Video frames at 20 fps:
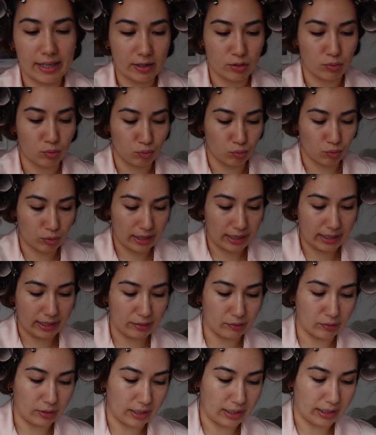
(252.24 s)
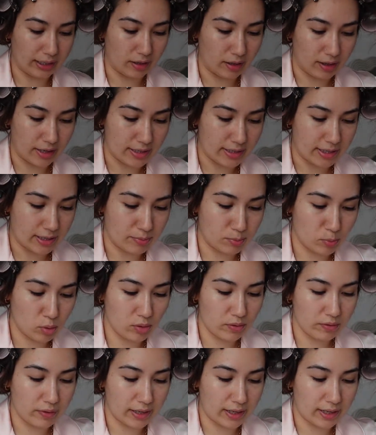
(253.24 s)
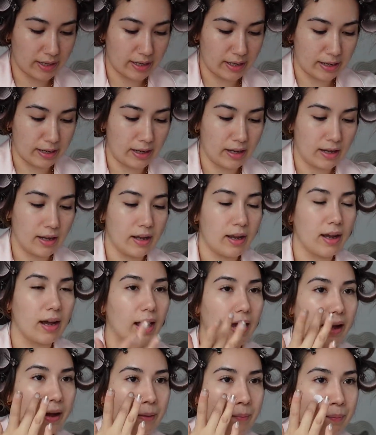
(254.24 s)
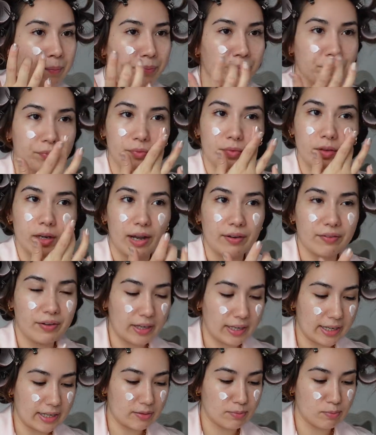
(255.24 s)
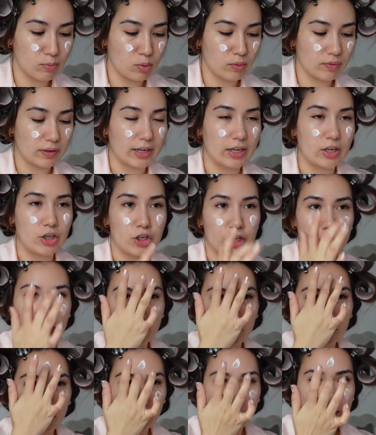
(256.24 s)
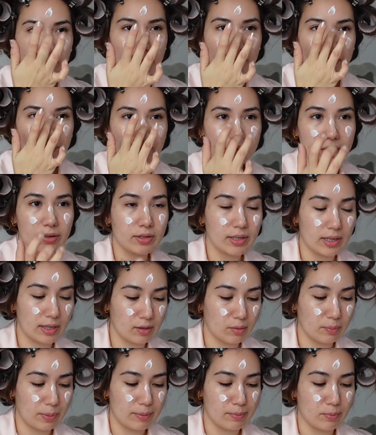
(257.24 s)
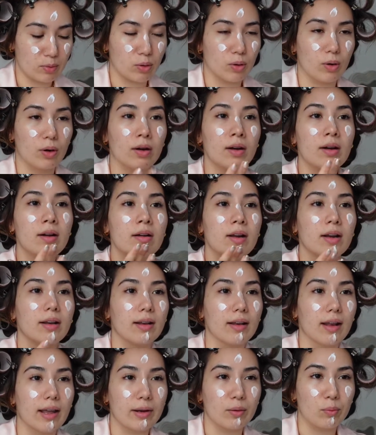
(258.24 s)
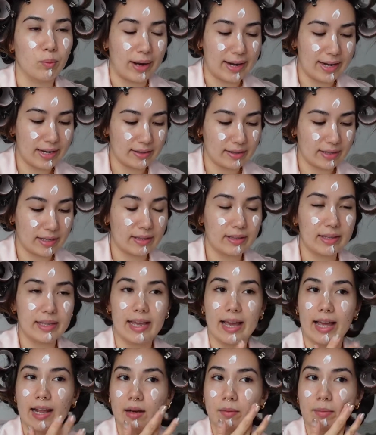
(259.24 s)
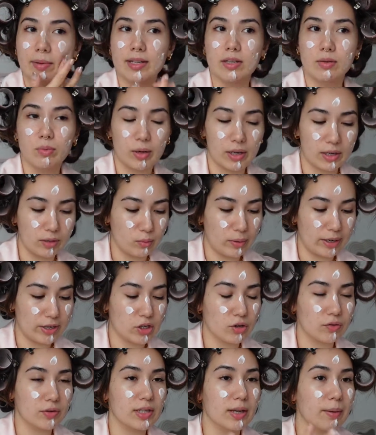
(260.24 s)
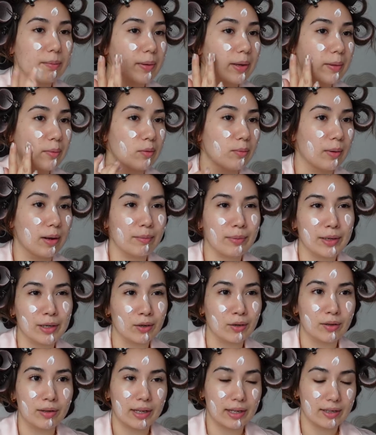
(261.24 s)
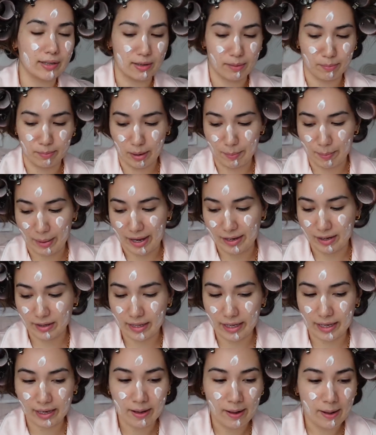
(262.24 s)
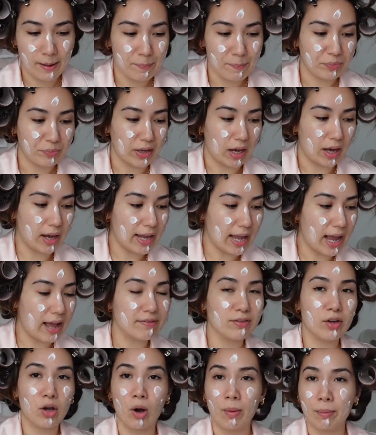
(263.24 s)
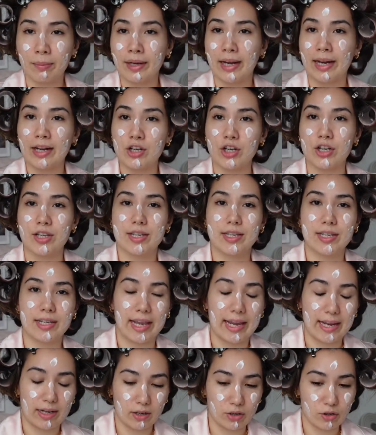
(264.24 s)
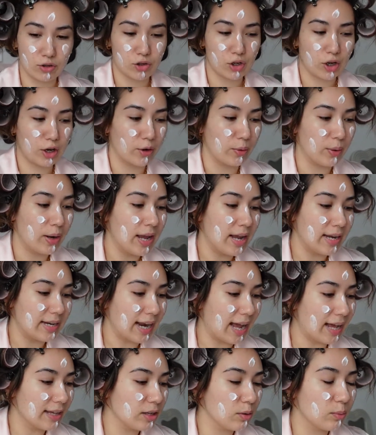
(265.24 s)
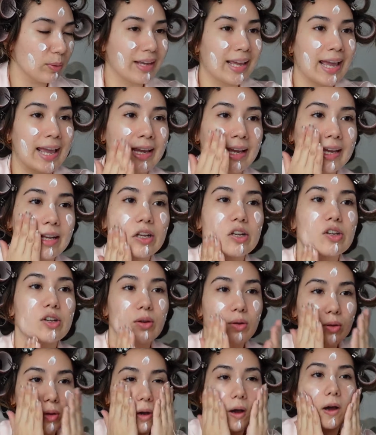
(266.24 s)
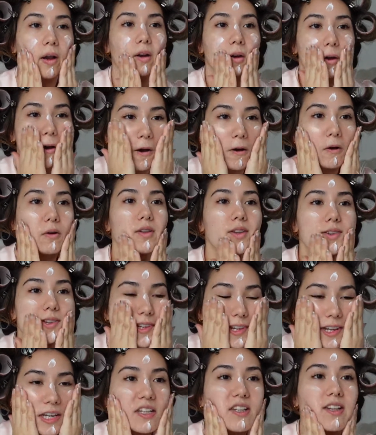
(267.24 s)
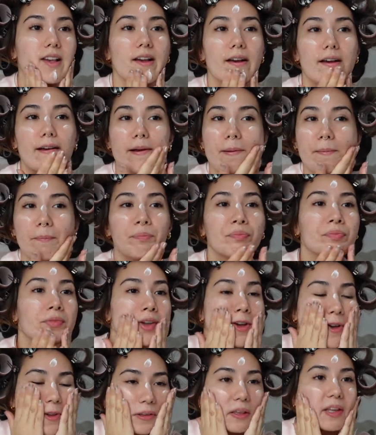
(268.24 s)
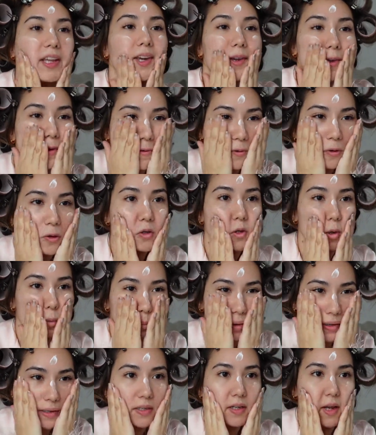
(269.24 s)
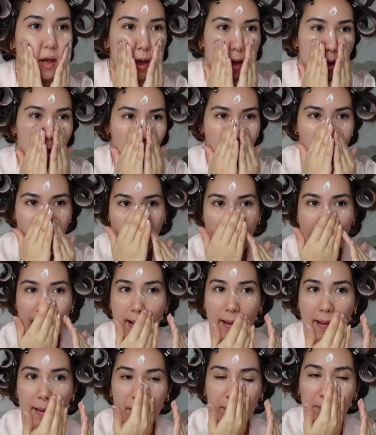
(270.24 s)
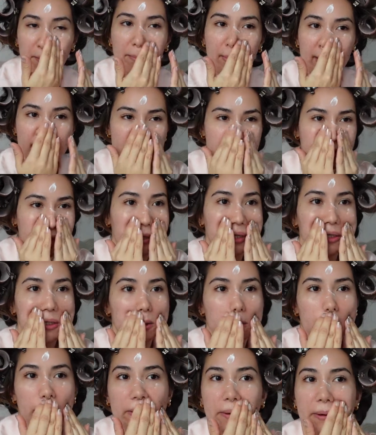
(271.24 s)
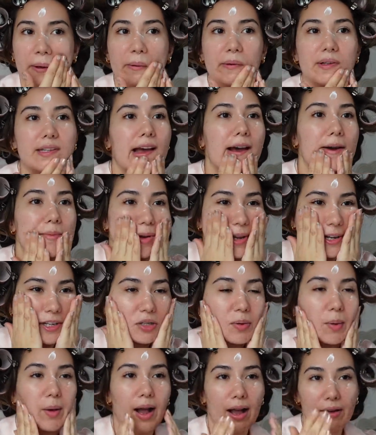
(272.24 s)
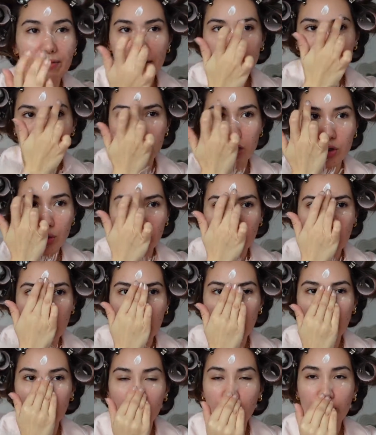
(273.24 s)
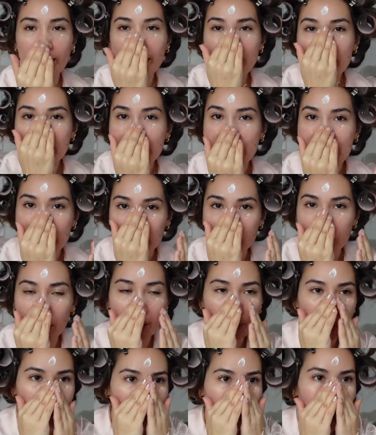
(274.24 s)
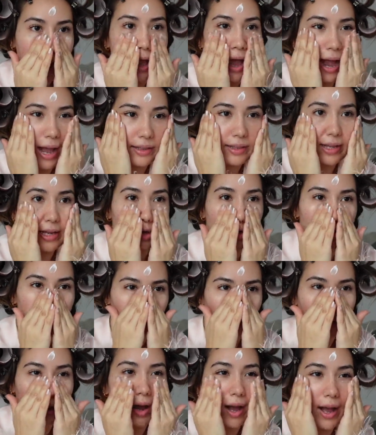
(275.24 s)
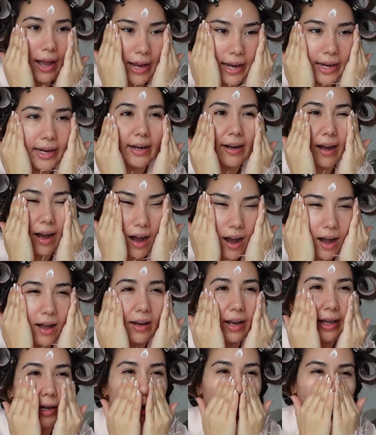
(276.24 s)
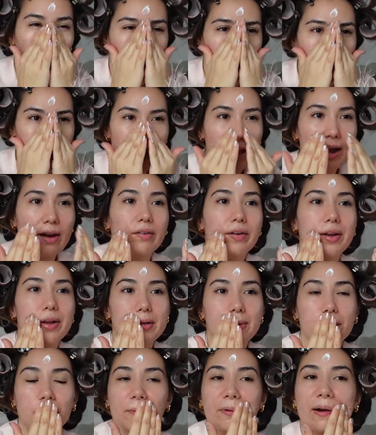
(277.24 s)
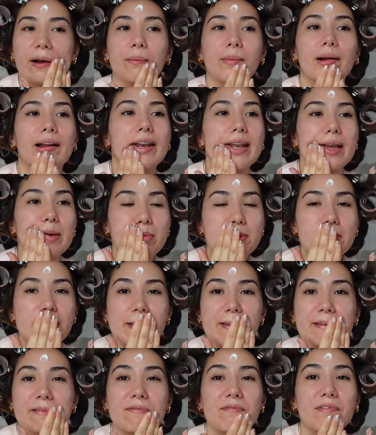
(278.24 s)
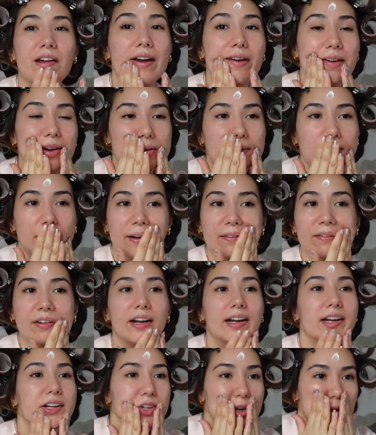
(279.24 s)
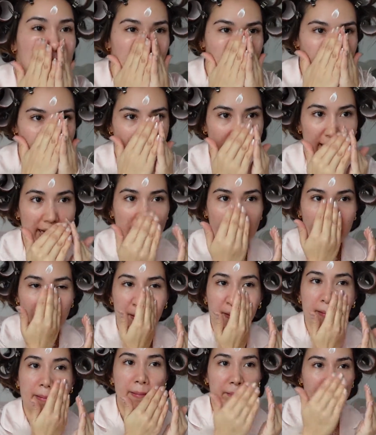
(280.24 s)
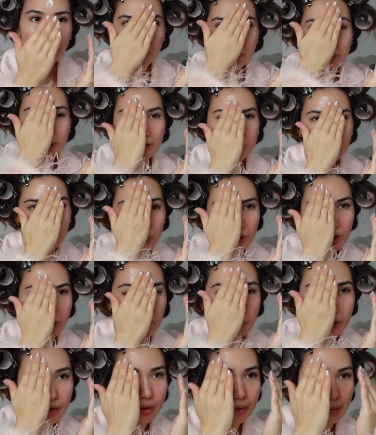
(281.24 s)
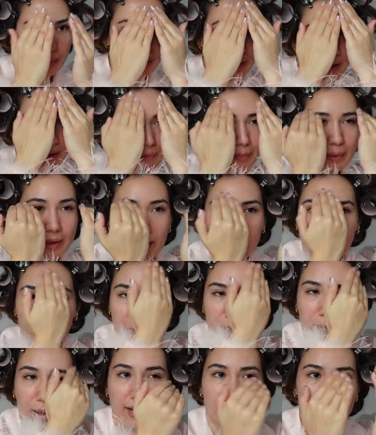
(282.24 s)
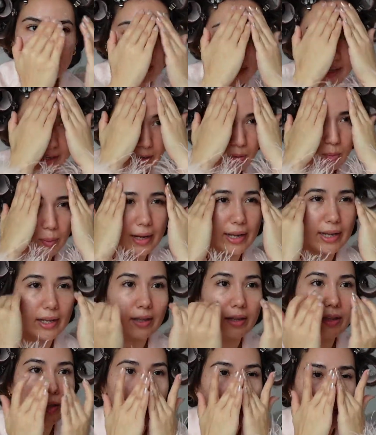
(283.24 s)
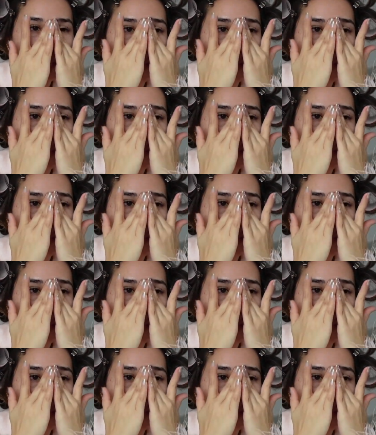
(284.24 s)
it's really, really nice. It's more of like a, I feel like it's more of like a gel cream. It feels a little bit more lightweight than the Elemis one, which for some people might be a good thing, some a bad thing. I have combination skin, so now that we're getting into the kind of cold season, the autumn, winter, my skin does not know what's happening. So I'll have like an oily T-zone and then dry like eye areas around my lips gets very, very, very dry. So I've been kind of battling with